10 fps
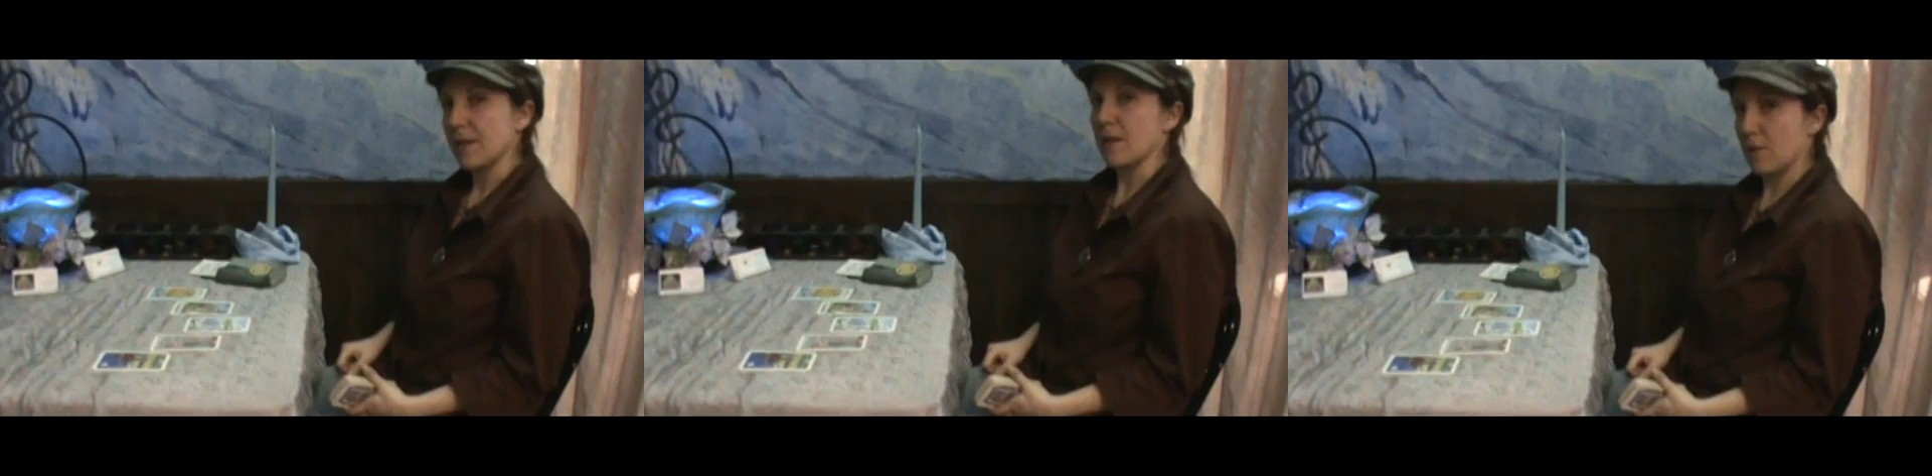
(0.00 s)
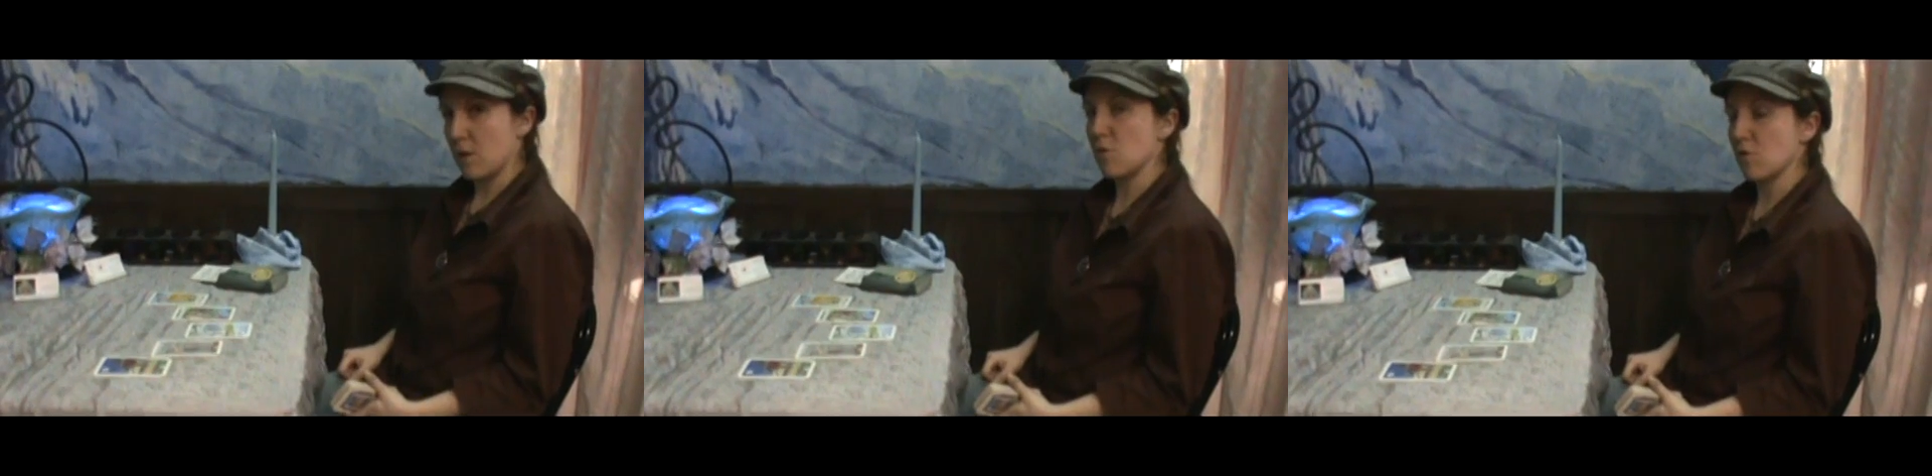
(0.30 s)

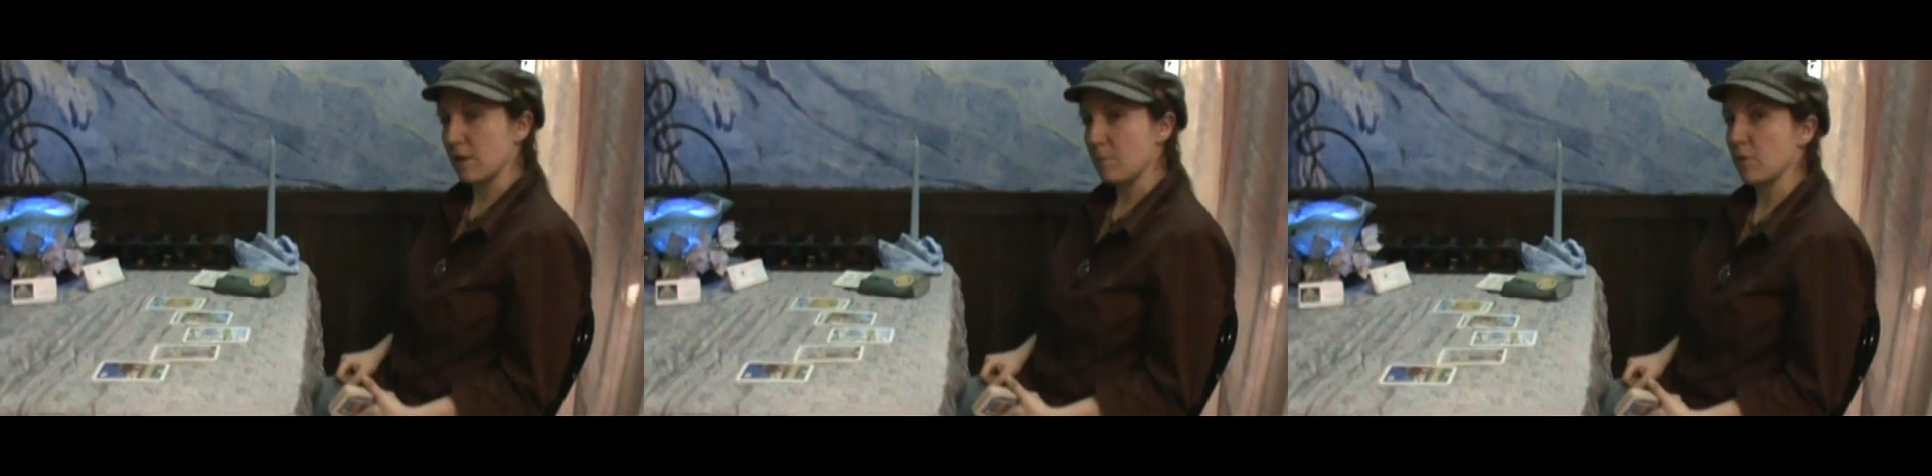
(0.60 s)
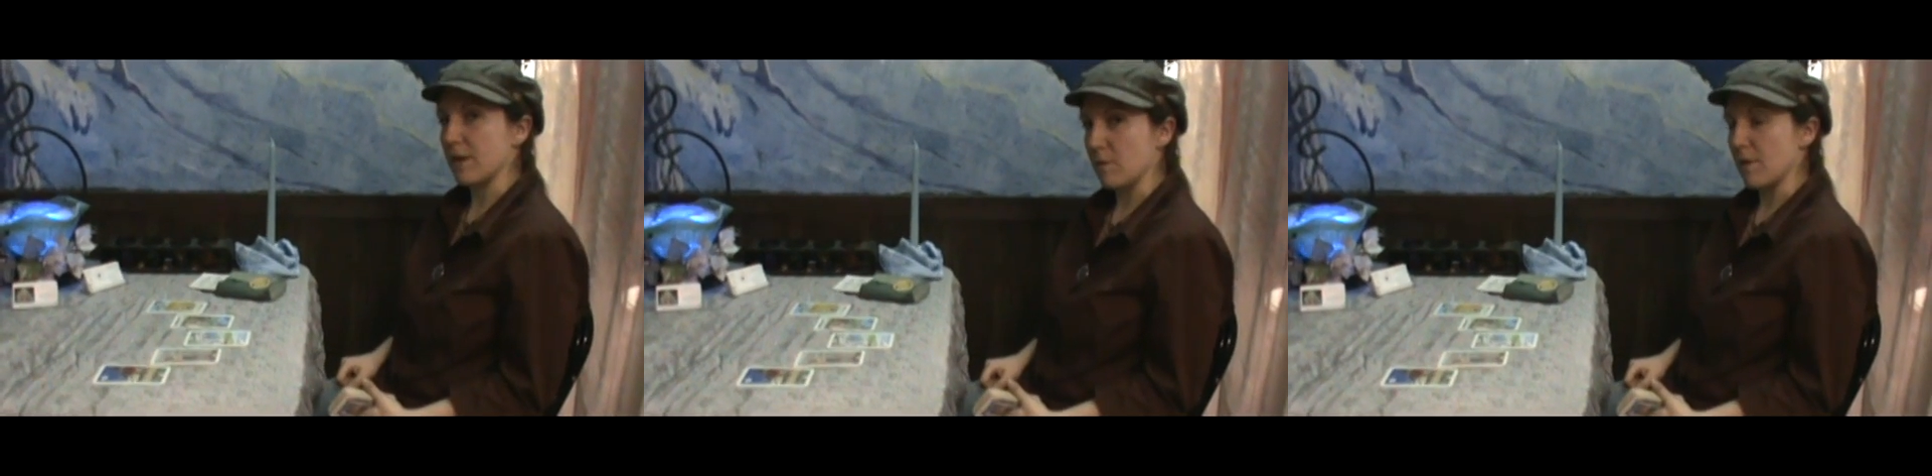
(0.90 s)
It's usually
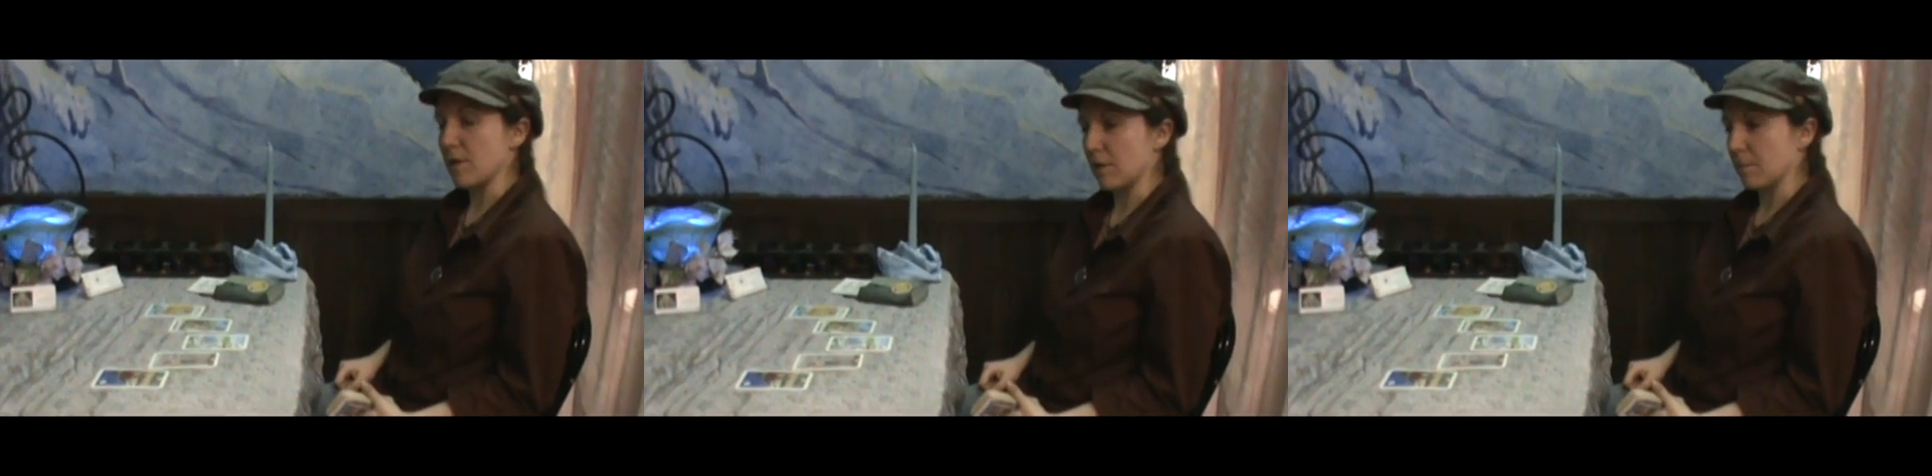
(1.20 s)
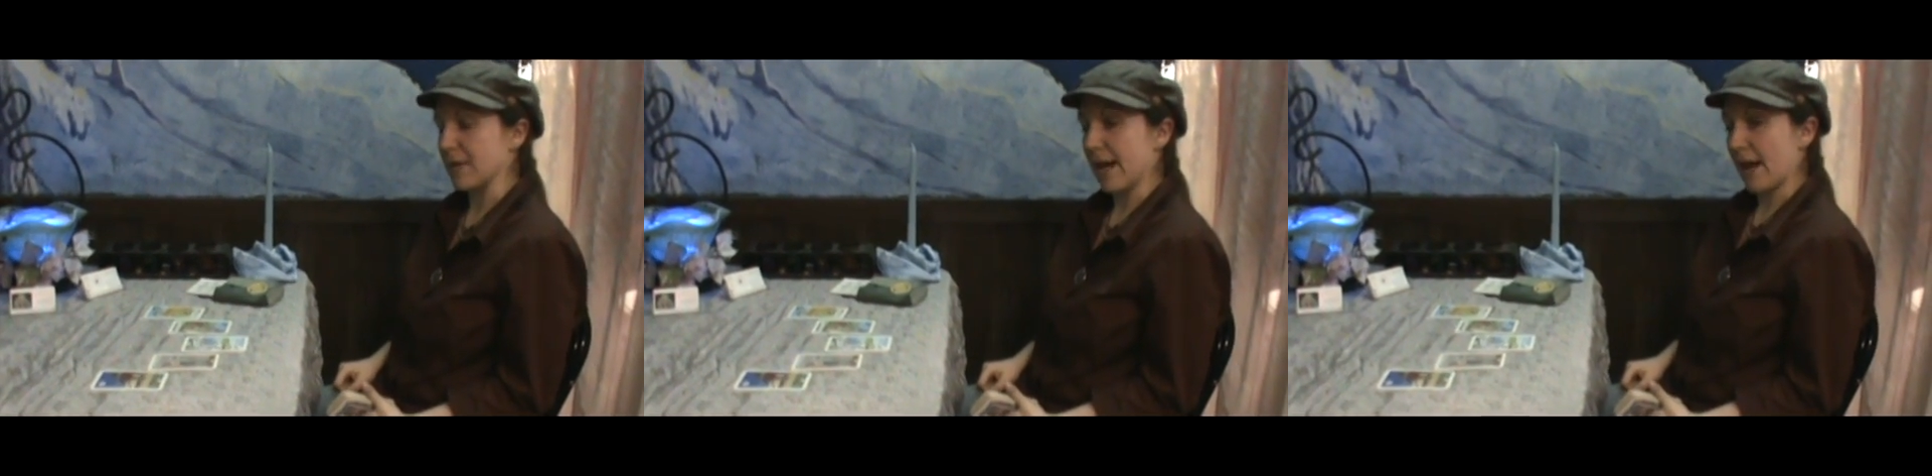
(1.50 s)
pretty
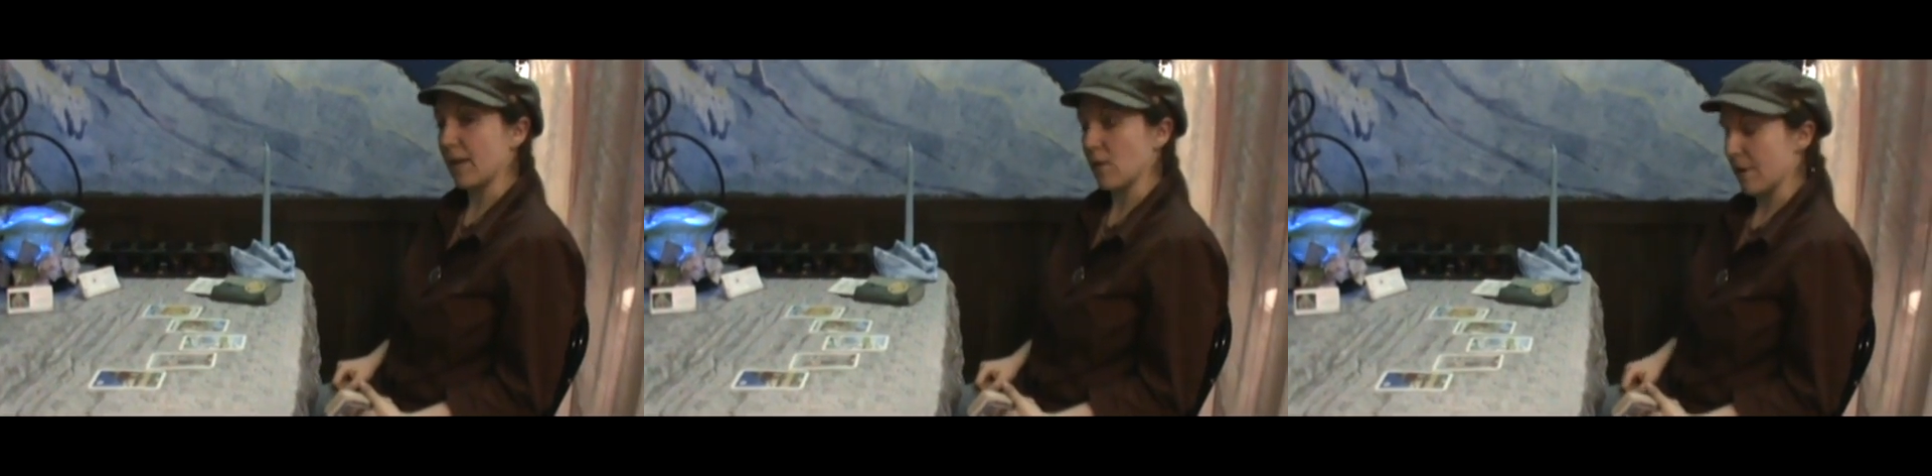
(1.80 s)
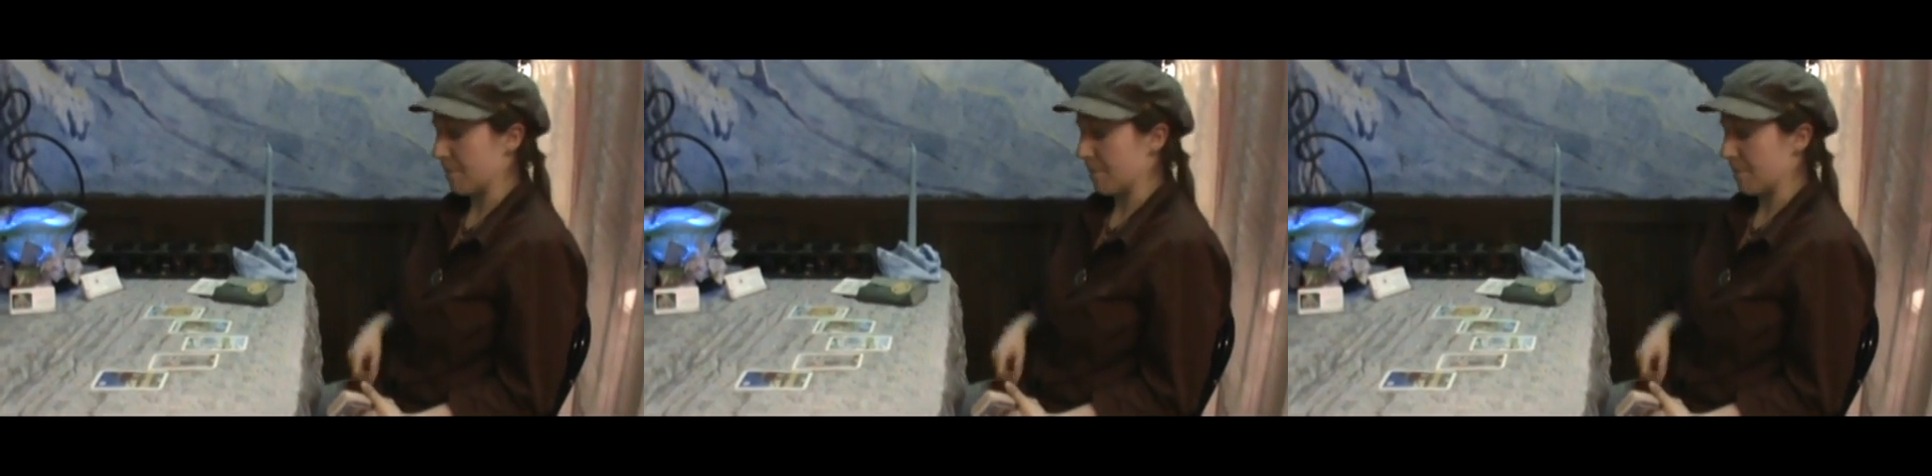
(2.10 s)
reasonably accurate.